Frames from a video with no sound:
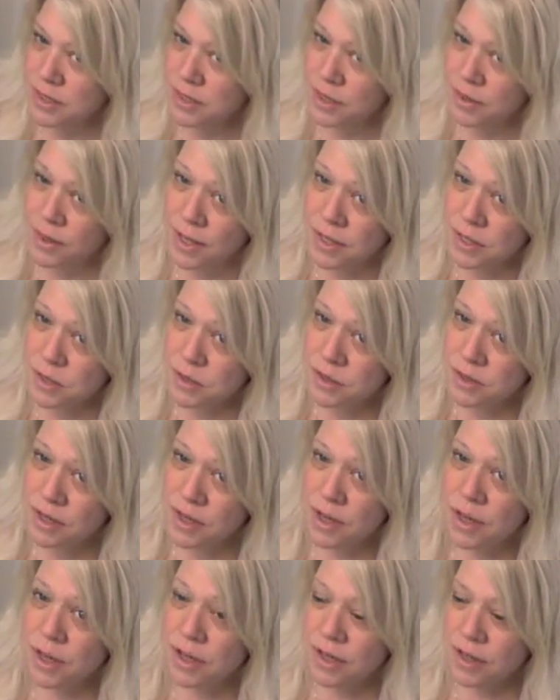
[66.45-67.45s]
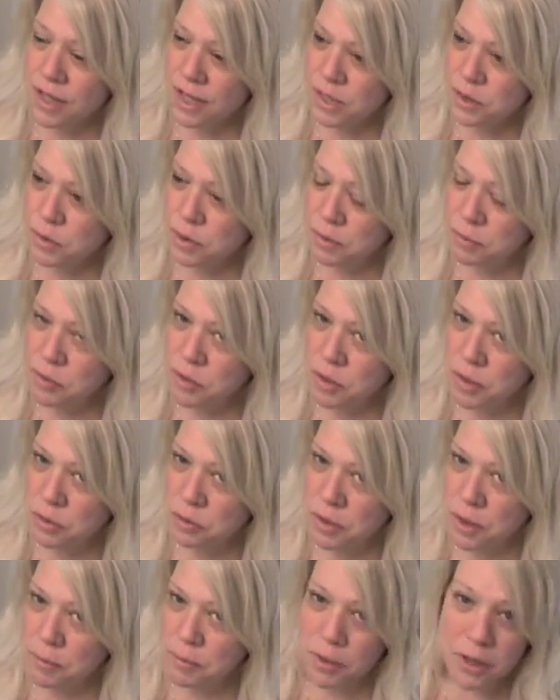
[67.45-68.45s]
So that's what I'm doing
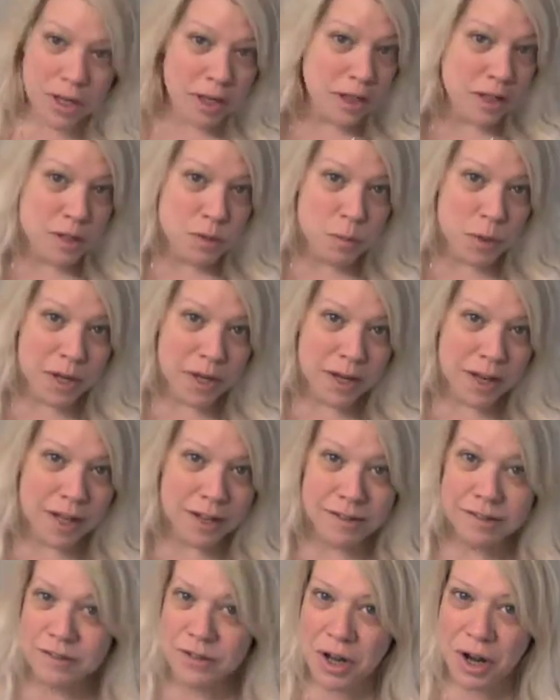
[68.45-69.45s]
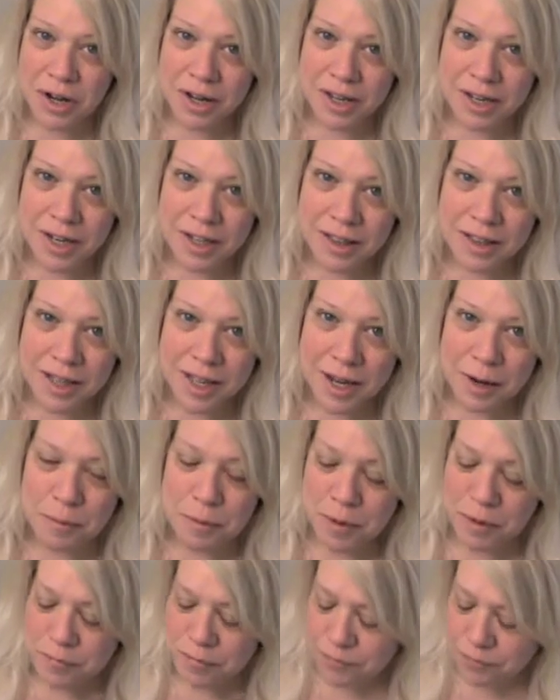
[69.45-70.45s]
when I'm looking this way and not talking at the
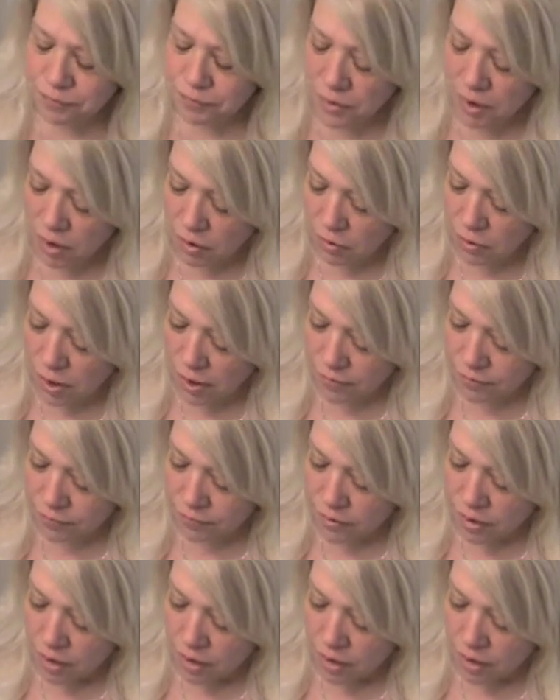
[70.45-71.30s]
camera. Okay.